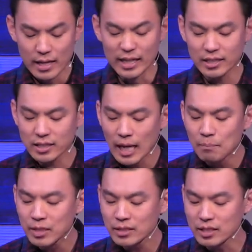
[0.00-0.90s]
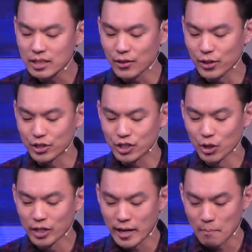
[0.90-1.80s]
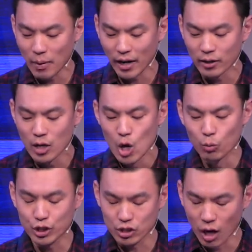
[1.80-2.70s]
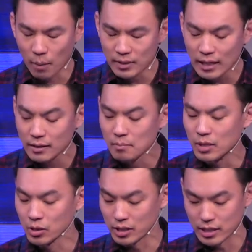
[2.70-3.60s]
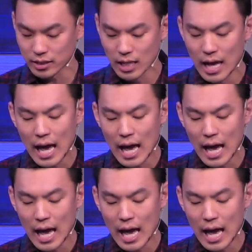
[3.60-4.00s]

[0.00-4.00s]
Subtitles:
it is tempting to see the Assyrian Empire, which dominated the Middle East,